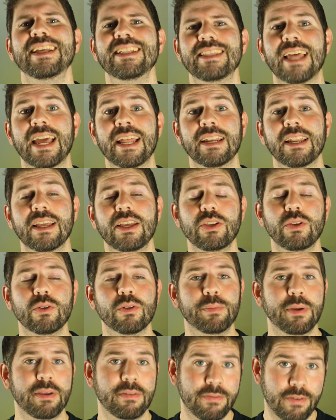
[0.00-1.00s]
then
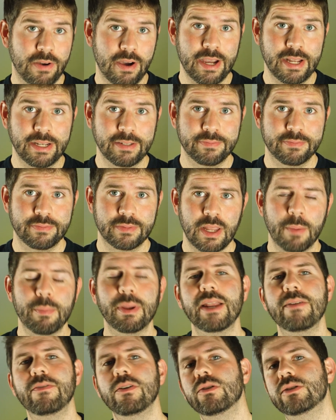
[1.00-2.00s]
you'll be fine.
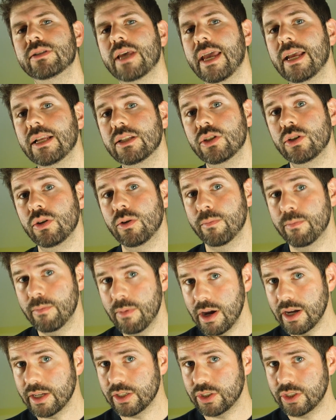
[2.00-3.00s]
But if you take too
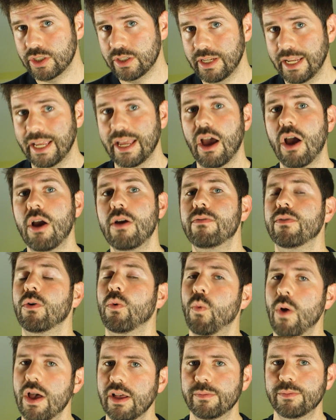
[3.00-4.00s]
much, it
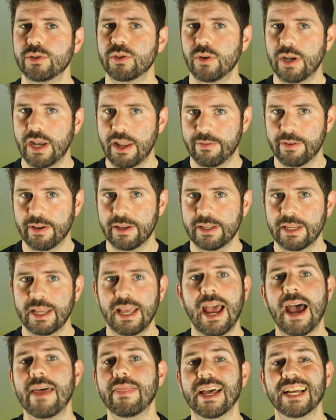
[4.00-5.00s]
overwhelms your liver
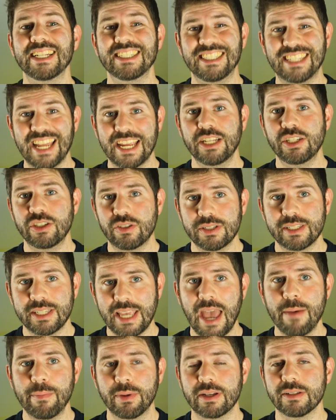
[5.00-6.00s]
and that dangerous
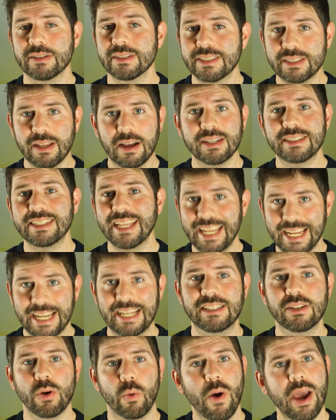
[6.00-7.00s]
chemical starts to
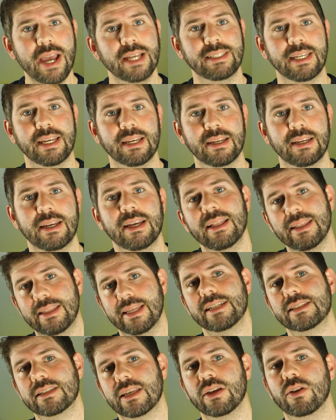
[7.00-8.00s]
eat away at it.
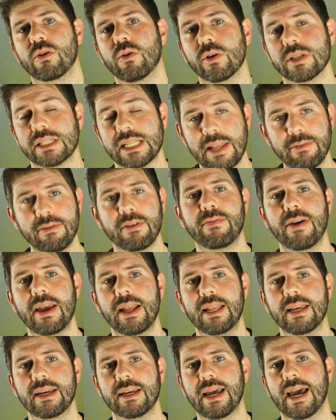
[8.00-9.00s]
This can cause liver
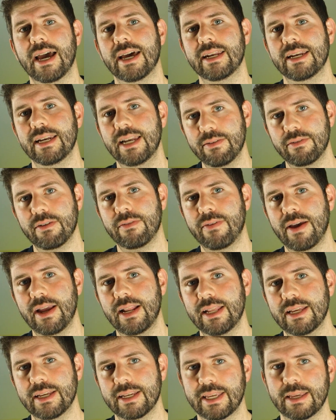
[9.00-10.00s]
failure and liver
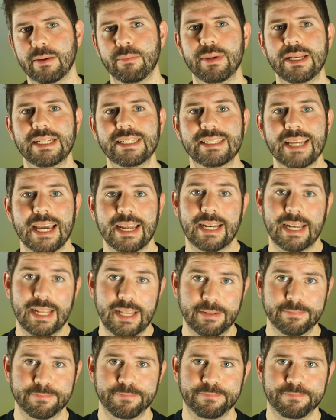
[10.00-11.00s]
failure can be
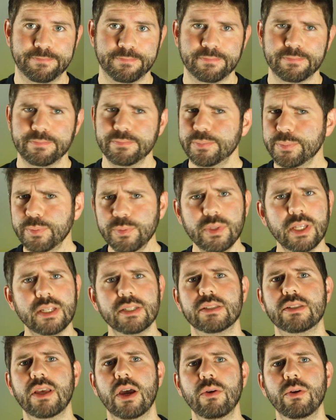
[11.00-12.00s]
deadly.
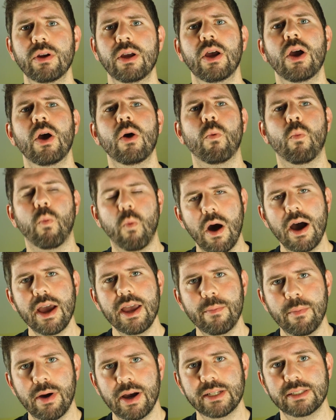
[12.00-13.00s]
So why
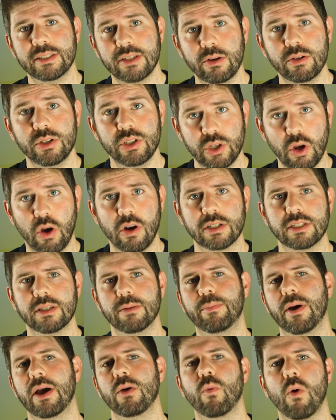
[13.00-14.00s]
am I so shocked
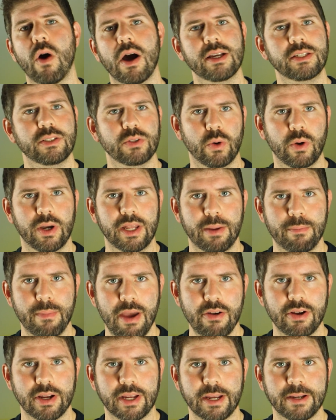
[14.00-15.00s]
by what I saw in
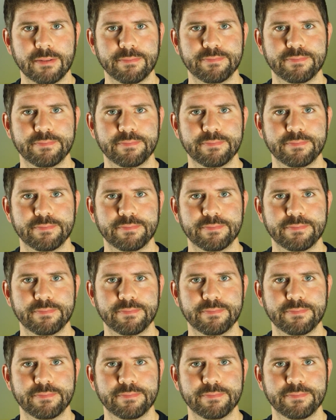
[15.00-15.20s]
America?